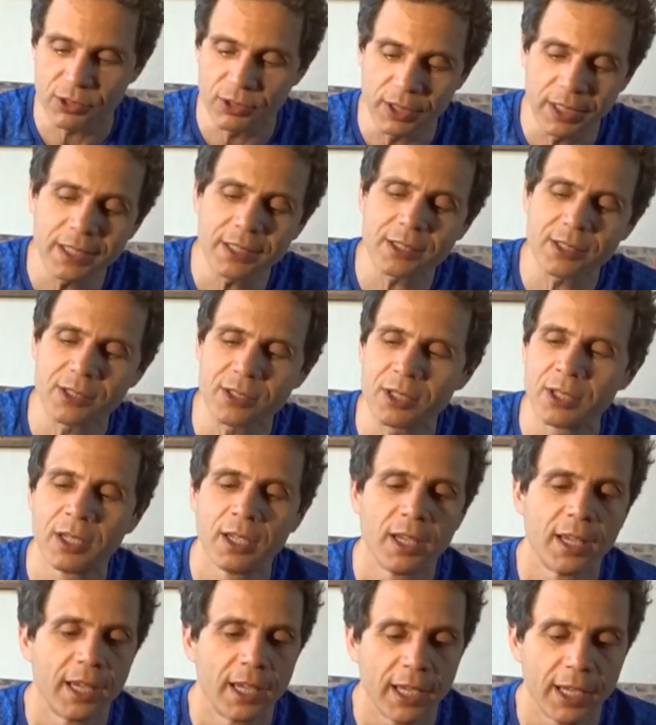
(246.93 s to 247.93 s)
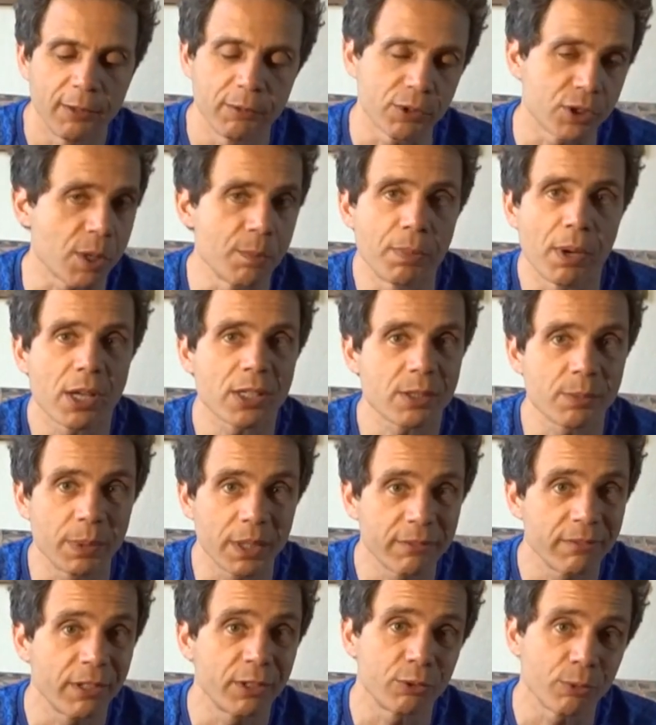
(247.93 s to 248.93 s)
This, it was
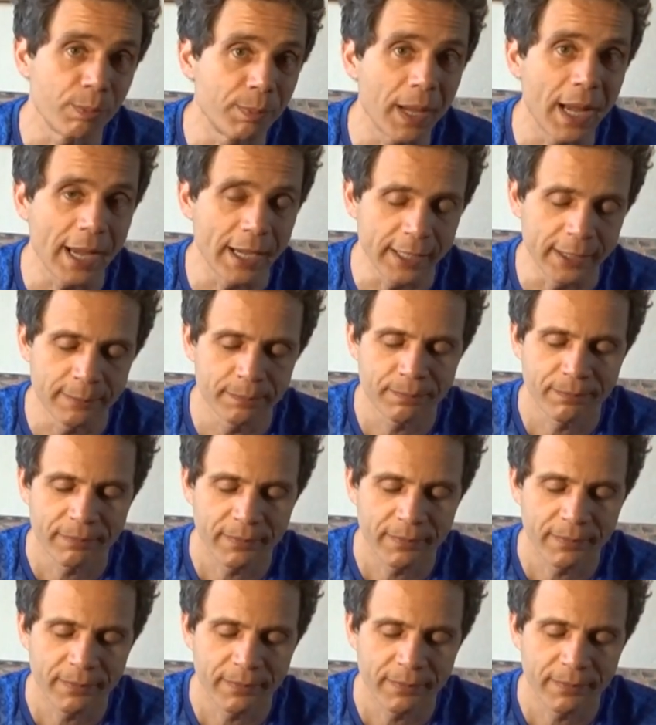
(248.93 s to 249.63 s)
impossible even to buy.